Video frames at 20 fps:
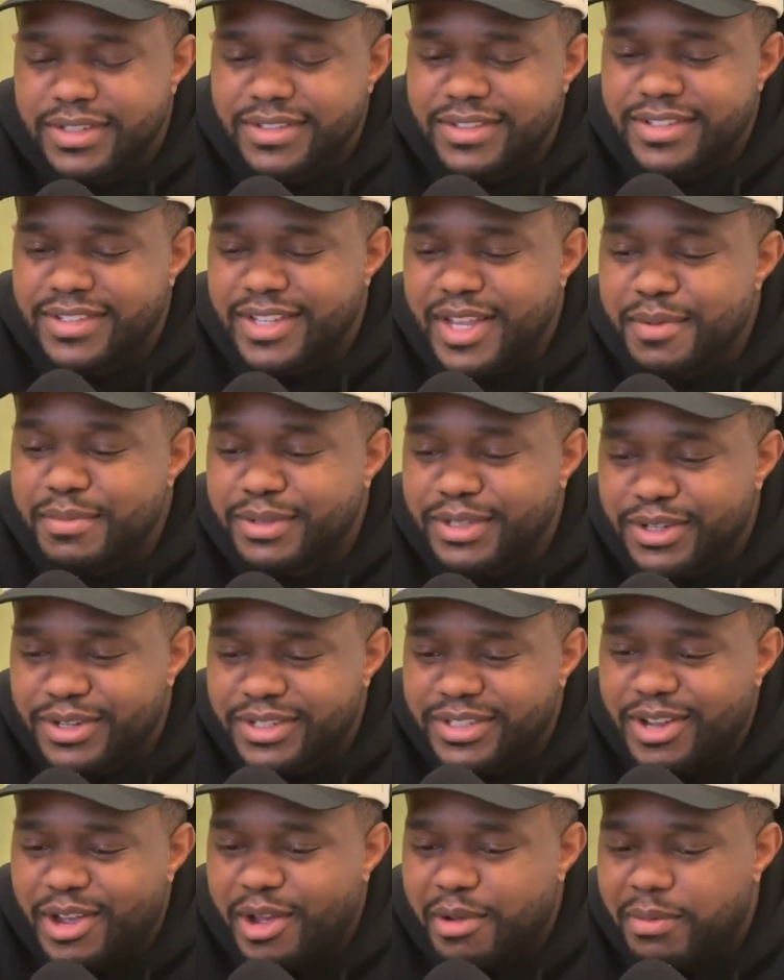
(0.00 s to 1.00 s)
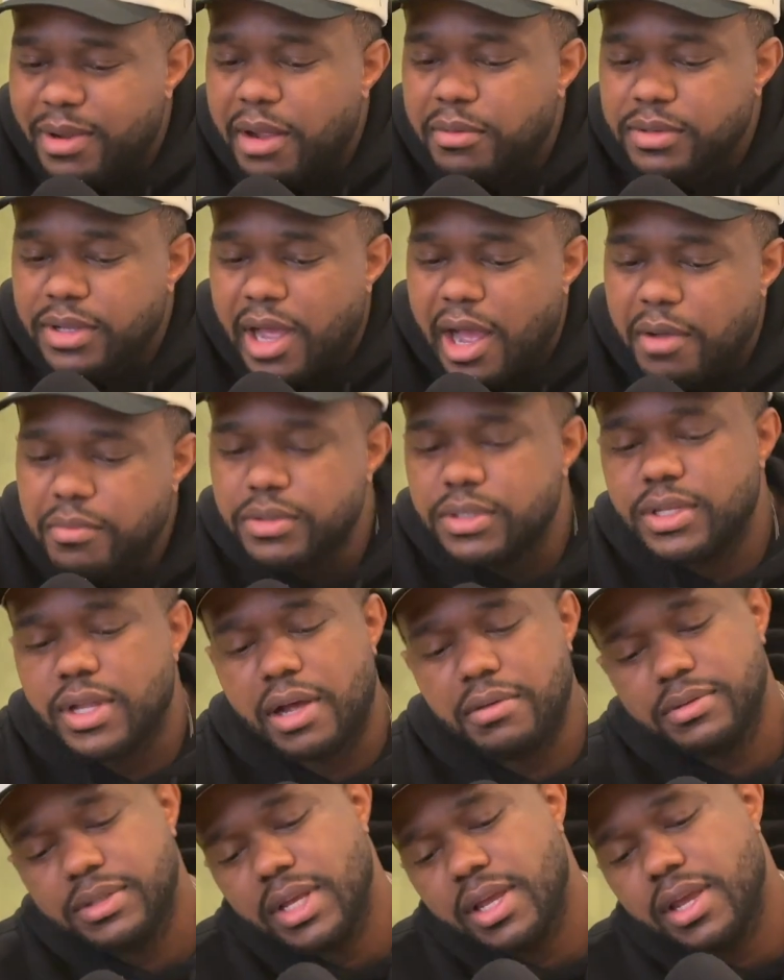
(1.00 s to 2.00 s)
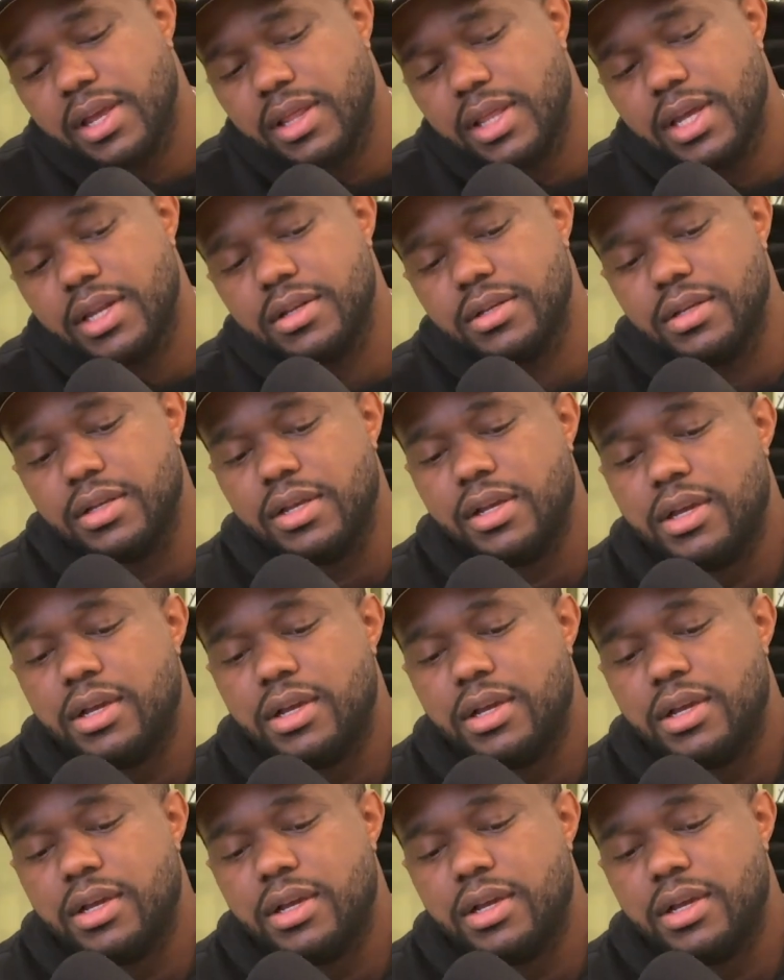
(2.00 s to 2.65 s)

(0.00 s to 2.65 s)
this episode is called, but I would say Atlanta.